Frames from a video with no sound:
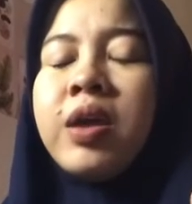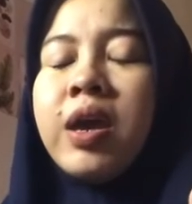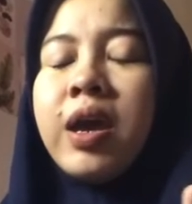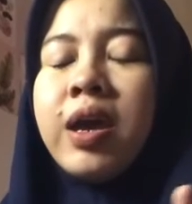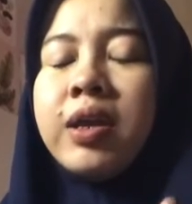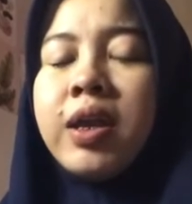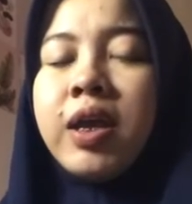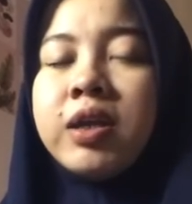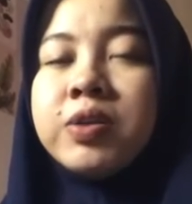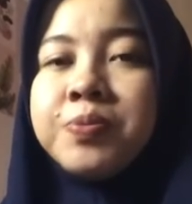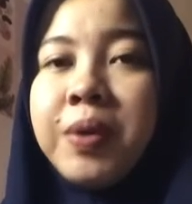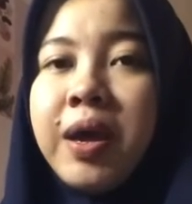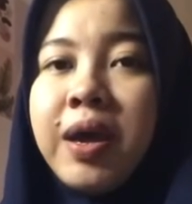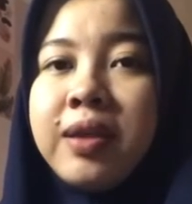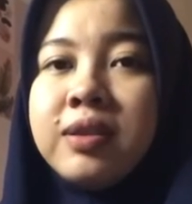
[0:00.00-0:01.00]
an
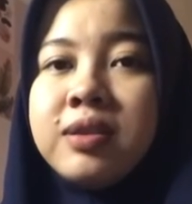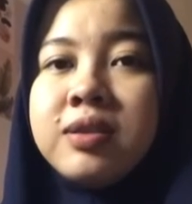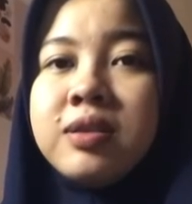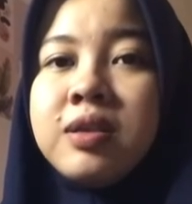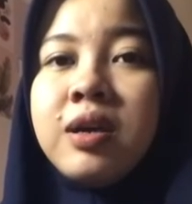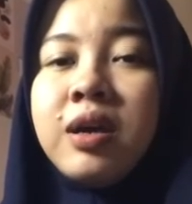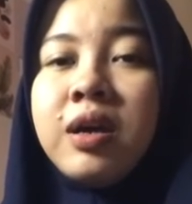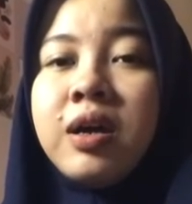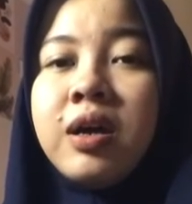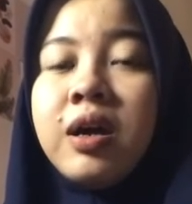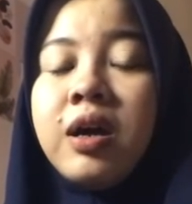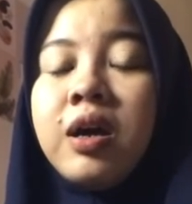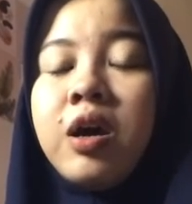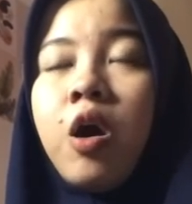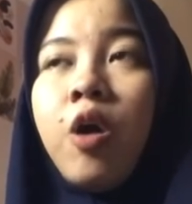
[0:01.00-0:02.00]
expanse
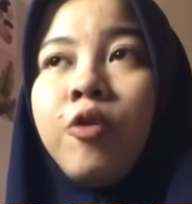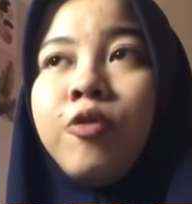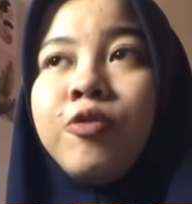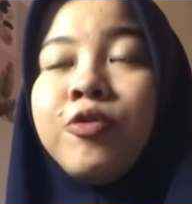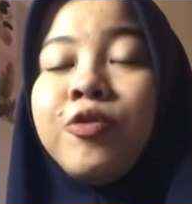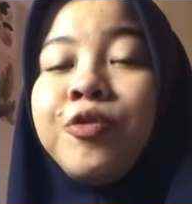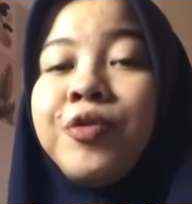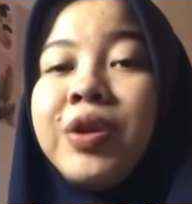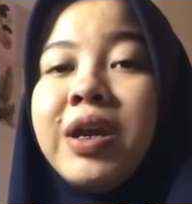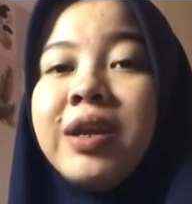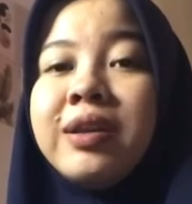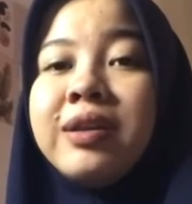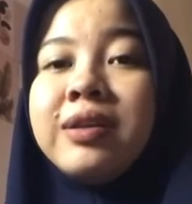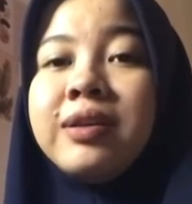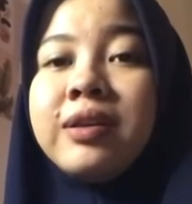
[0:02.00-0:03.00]
of
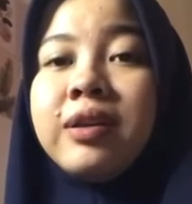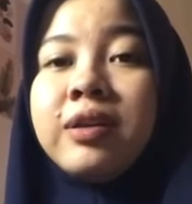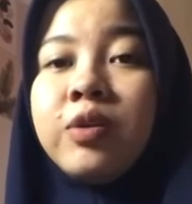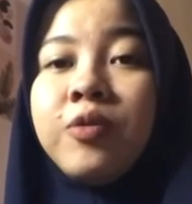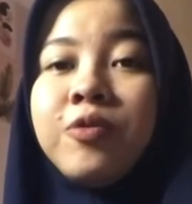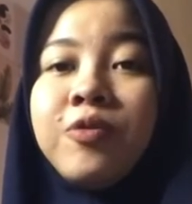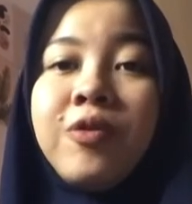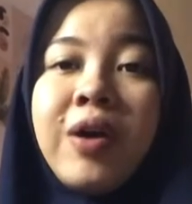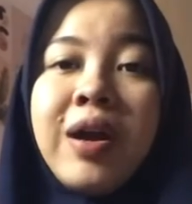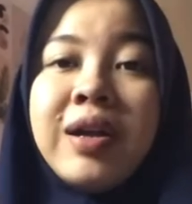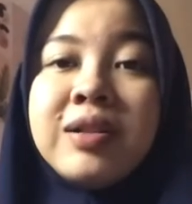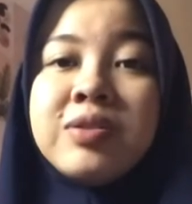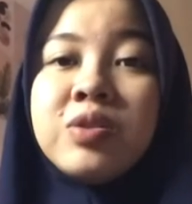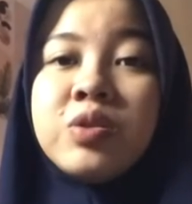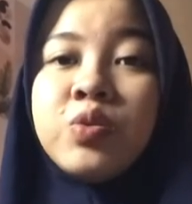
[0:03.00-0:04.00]
green
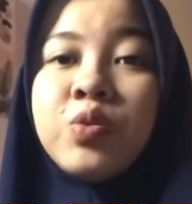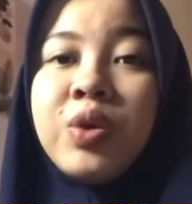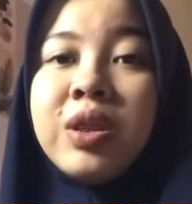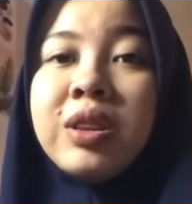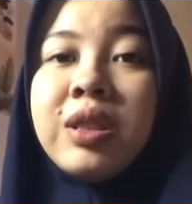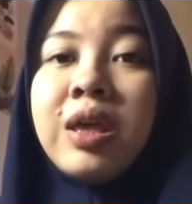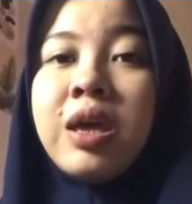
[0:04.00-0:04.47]
fields with